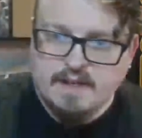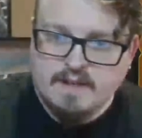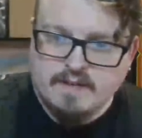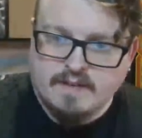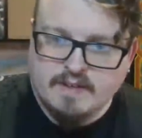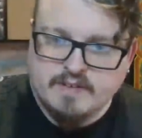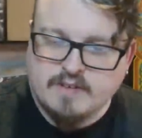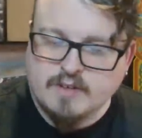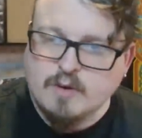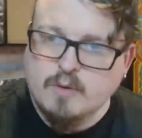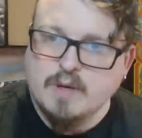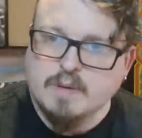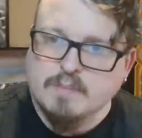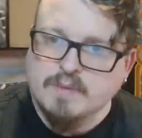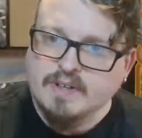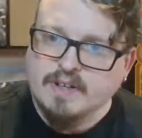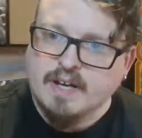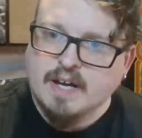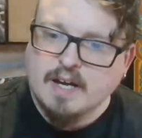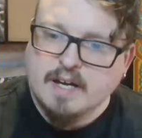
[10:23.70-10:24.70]
this
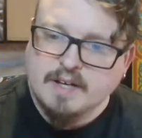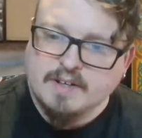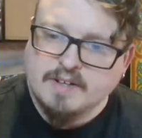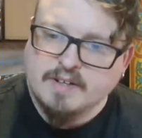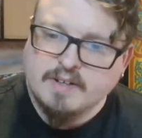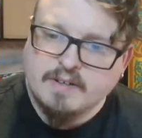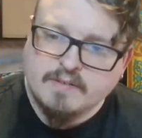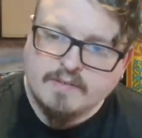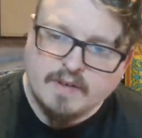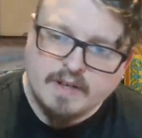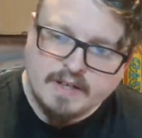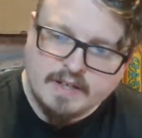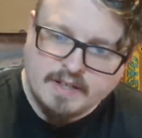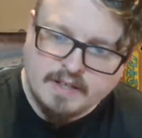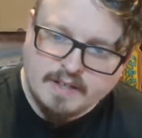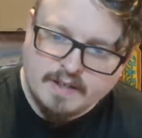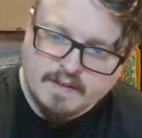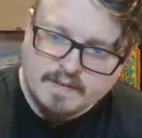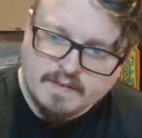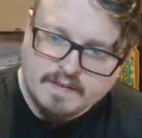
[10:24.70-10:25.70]
equipment card right
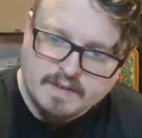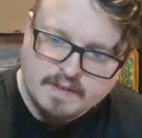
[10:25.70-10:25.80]
here.